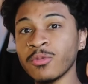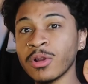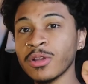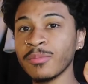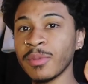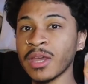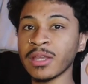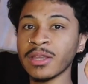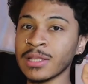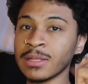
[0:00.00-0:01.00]
work on the back,
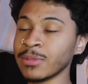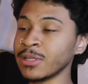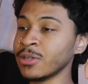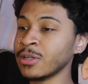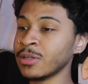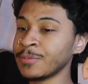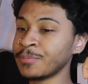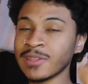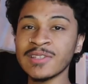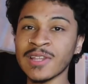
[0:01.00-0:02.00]
and I'm gonna
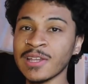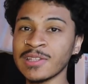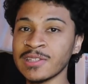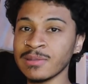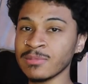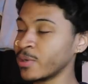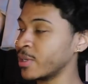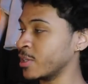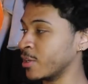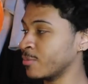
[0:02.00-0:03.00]
get the side seams
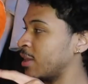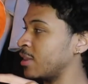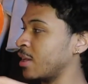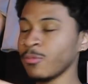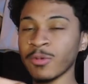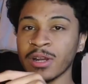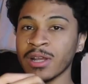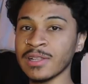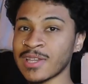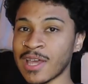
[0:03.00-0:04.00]
ready up, and then we're gonna
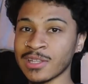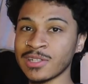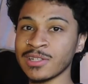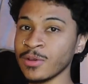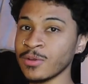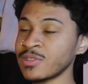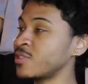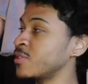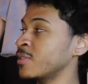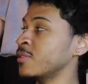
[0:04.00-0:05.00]
attach those
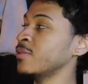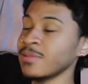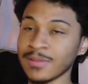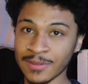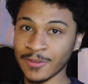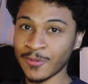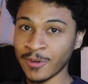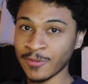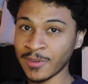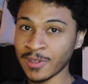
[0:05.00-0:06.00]
to the
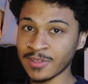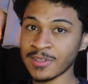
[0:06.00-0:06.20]
front face.